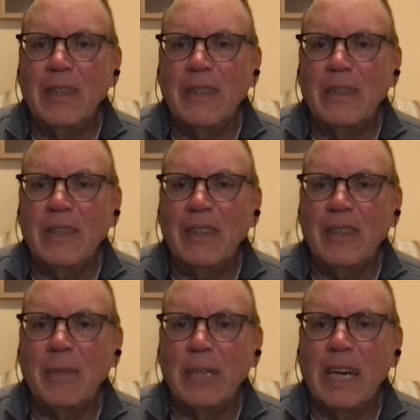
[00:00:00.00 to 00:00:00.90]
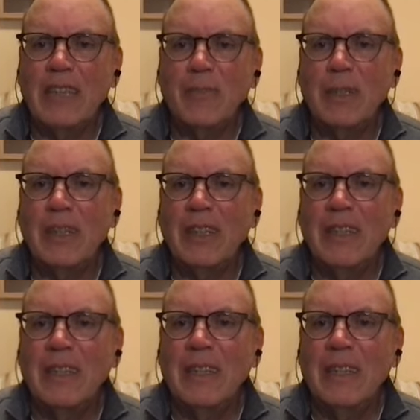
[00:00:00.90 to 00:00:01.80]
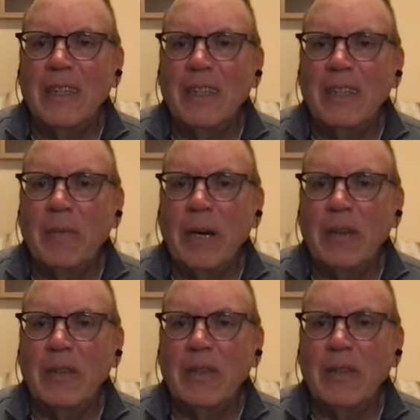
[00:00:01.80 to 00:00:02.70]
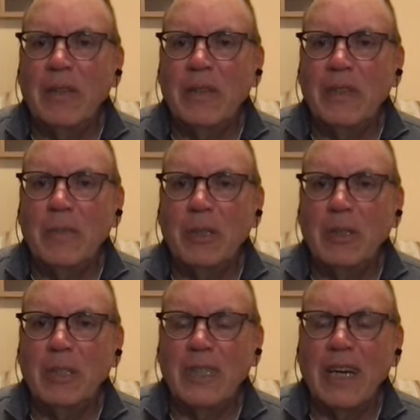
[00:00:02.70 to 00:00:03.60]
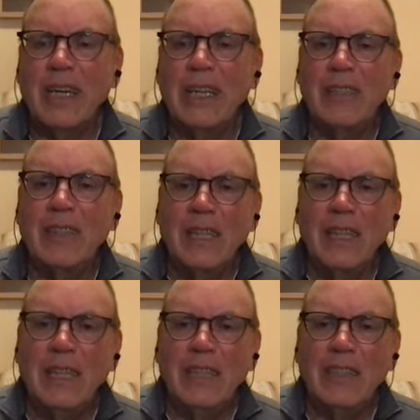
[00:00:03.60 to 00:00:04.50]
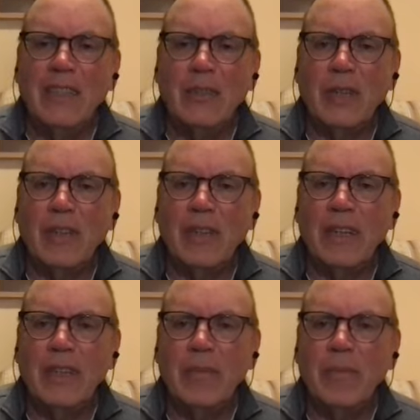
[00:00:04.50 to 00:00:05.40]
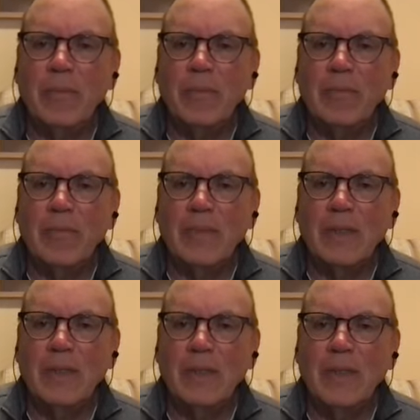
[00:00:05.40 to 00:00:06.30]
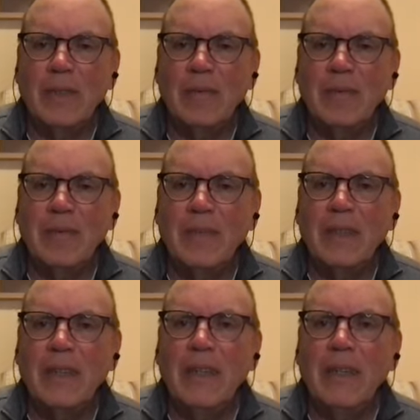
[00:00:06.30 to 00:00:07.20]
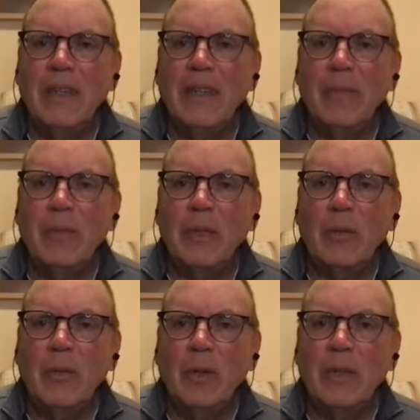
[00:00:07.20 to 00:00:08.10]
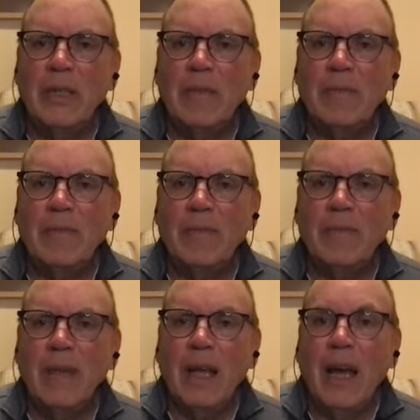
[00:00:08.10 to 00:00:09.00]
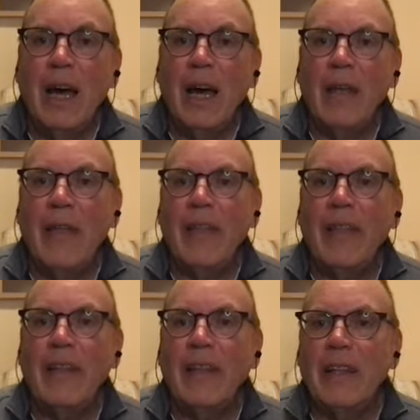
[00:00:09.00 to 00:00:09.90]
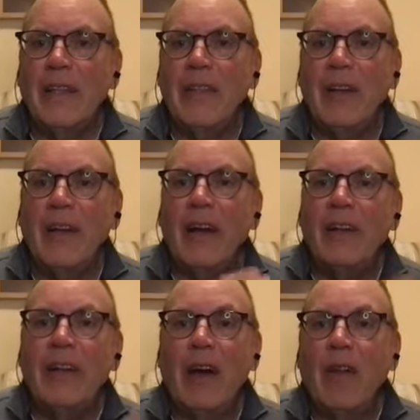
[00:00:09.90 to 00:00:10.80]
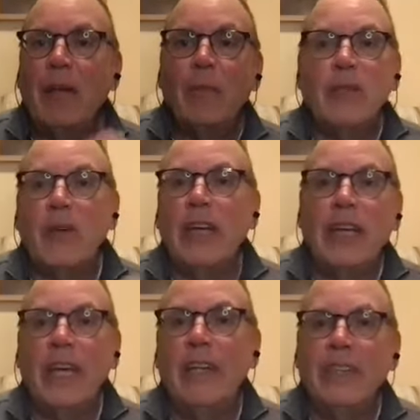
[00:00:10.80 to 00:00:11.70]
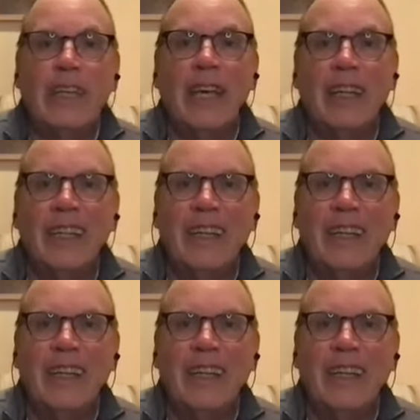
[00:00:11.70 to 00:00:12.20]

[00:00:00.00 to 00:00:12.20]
sorry, somebody asked me the, about uh, Samyutta Nikaya. It's, he's the translator, uh, Bhikkhu Bodhi. Uh, now, let me try to end again.